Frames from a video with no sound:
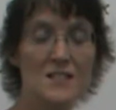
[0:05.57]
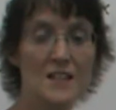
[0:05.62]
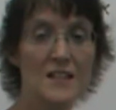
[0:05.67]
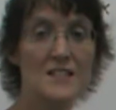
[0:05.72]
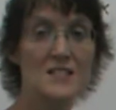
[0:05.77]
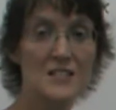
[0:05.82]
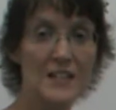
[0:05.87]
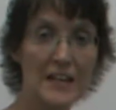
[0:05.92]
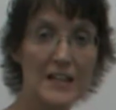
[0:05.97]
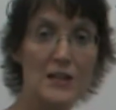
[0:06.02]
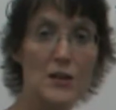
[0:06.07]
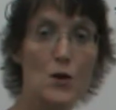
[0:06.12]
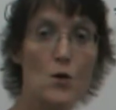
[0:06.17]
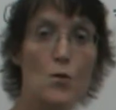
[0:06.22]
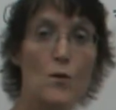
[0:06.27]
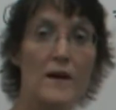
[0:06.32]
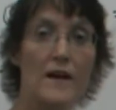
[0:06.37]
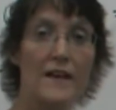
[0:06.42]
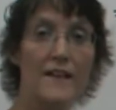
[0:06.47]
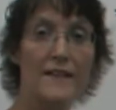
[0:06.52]

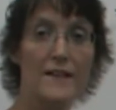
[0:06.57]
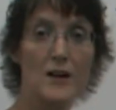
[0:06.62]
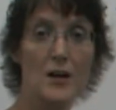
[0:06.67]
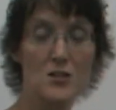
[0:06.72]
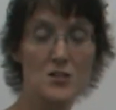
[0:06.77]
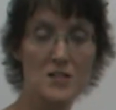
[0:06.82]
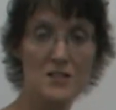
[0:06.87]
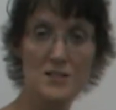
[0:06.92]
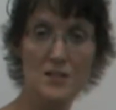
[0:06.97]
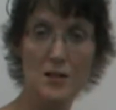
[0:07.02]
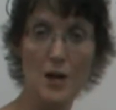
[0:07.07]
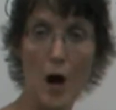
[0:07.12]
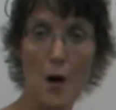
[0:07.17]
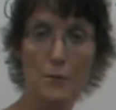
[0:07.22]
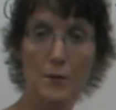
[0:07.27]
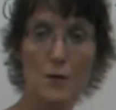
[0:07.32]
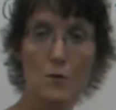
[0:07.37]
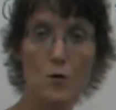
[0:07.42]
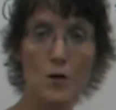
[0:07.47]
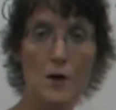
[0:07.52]
continue with just a
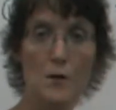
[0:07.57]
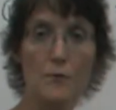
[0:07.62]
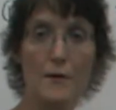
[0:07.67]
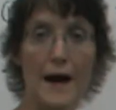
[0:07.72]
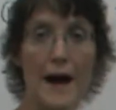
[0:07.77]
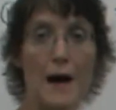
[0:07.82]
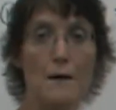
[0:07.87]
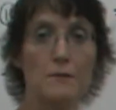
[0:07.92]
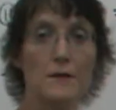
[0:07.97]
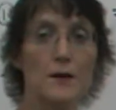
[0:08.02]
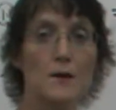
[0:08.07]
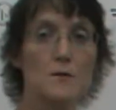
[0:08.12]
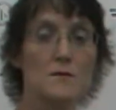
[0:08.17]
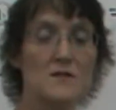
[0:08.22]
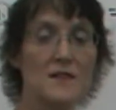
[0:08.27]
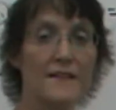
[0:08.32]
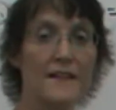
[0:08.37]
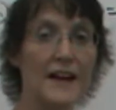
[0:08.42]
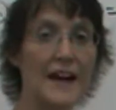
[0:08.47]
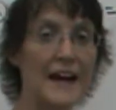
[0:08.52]
couple more
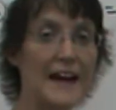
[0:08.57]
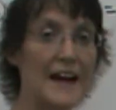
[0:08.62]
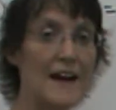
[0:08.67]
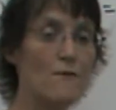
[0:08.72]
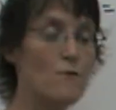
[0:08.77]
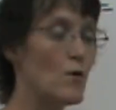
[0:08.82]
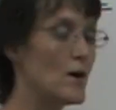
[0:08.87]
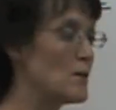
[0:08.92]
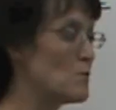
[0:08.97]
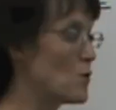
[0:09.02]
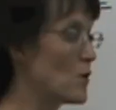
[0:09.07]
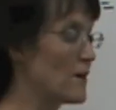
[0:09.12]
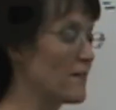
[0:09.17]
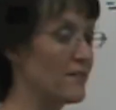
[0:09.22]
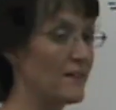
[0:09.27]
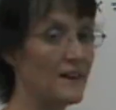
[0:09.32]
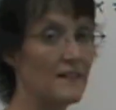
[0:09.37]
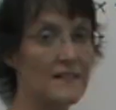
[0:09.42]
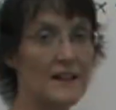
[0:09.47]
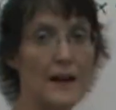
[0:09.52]
problems, and then I have one
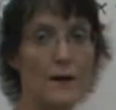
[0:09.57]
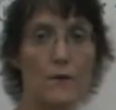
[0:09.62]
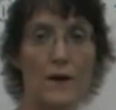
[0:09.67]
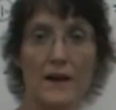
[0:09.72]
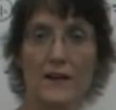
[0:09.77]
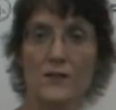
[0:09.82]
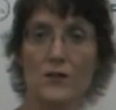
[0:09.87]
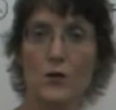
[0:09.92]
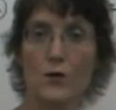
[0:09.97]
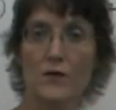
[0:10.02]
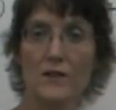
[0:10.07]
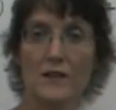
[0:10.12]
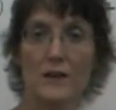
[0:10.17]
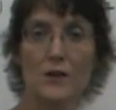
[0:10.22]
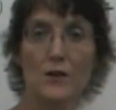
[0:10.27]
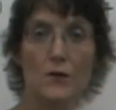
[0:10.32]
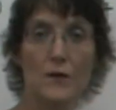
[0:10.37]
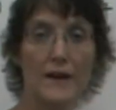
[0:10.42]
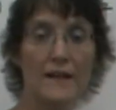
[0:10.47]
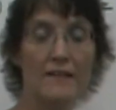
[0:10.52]
more thing that I want to do
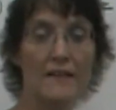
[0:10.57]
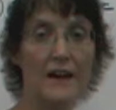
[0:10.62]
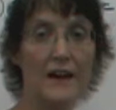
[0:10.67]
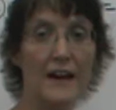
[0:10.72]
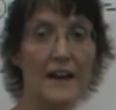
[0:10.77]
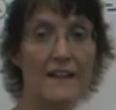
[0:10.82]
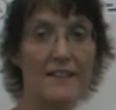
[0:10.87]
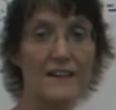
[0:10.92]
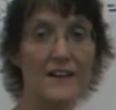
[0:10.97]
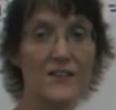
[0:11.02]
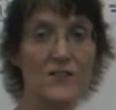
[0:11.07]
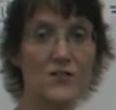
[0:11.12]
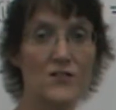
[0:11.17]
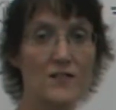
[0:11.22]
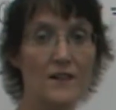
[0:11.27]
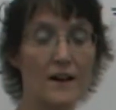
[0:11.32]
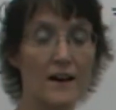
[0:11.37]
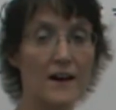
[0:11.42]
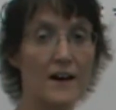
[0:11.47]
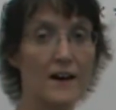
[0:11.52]
with you, and then
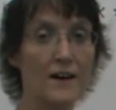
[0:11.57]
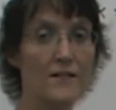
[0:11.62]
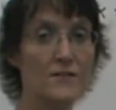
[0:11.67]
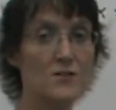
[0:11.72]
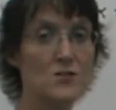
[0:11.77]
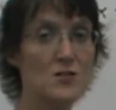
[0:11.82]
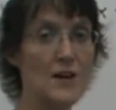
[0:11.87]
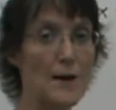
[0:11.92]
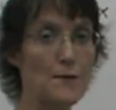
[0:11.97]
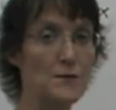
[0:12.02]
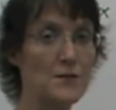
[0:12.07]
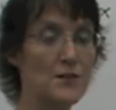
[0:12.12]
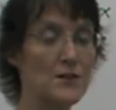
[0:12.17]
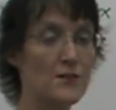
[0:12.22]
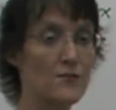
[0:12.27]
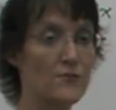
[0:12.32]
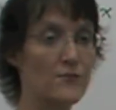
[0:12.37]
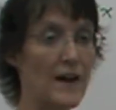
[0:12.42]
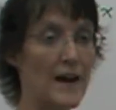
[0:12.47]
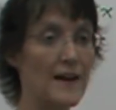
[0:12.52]
this
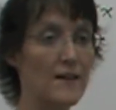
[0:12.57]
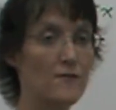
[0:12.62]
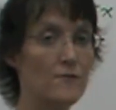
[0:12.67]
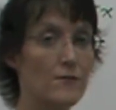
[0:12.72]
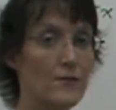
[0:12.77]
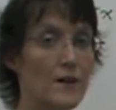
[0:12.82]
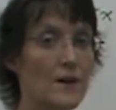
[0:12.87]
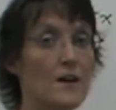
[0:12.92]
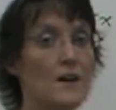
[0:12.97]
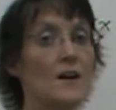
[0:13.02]
chapter 5-4,